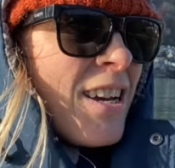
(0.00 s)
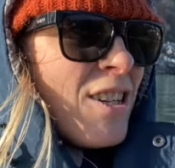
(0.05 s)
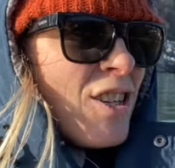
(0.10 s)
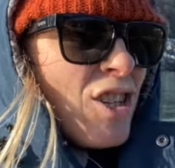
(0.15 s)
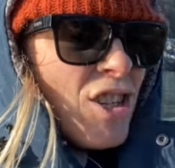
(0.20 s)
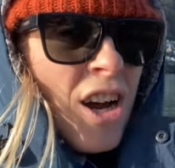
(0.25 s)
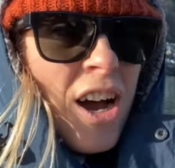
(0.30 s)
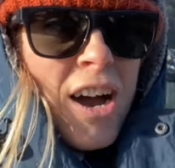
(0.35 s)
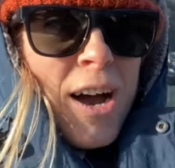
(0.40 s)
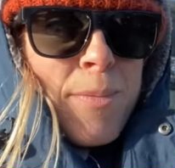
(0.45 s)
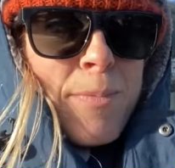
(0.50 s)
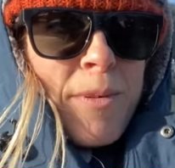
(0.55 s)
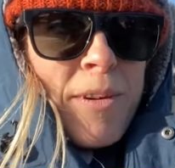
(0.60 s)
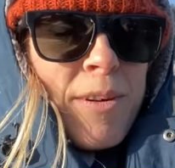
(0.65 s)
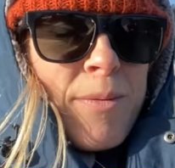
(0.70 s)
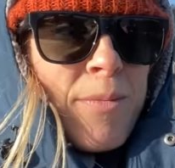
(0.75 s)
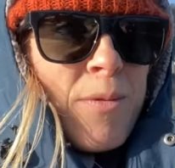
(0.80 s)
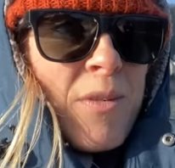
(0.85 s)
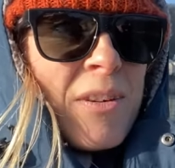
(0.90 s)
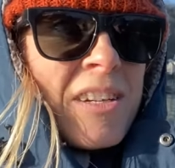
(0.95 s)

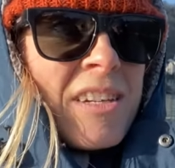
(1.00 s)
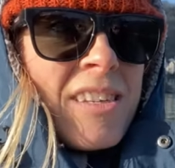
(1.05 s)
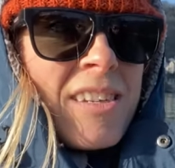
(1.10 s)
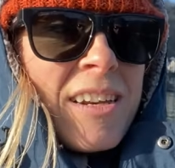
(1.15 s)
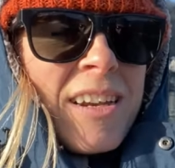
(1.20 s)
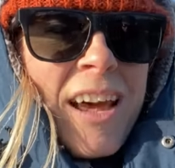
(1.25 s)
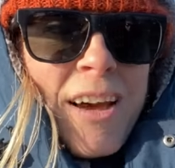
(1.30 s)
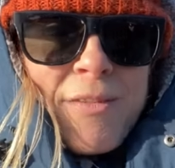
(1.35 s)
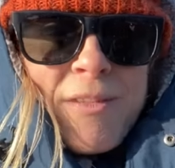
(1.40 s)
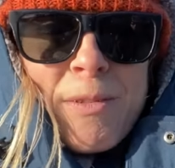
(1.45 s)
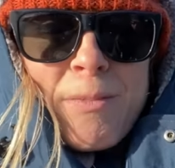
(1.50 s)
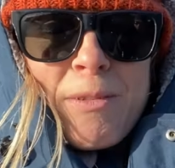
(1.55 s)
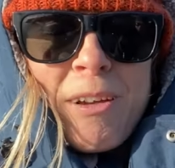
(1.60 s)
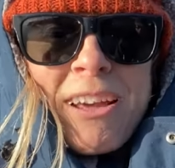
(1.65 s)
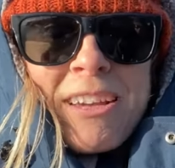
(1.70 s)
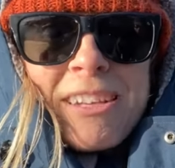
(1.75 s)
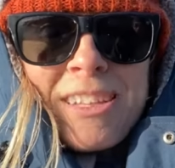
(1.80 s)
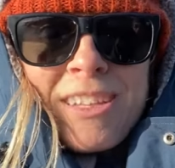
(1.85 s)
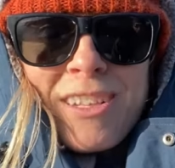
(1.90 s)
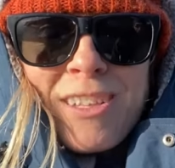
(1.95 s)
Sharpham, which is a lovely
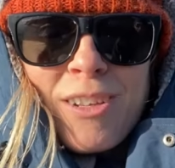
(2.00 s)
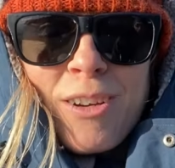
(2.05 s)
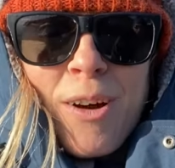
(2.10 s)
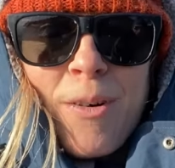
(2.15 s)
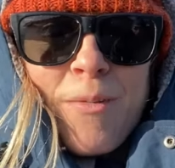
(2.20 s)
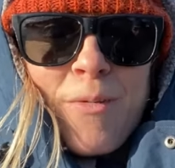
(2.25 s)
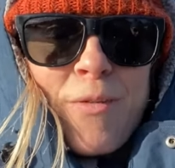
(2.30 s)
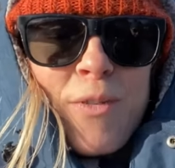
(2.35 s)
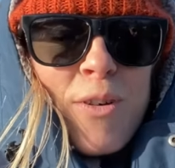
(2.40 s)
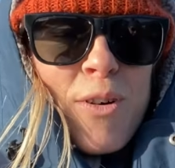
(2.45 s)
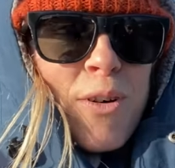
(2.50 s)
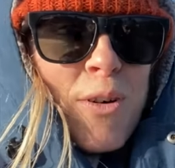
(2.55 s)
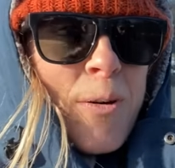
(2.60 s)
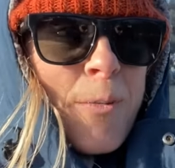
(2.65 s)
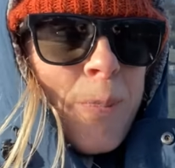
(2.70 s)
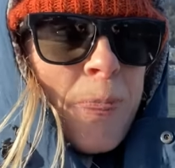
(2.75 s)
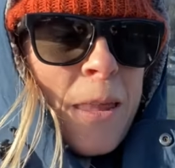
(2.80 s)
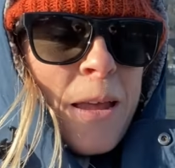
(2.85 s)
place to stop for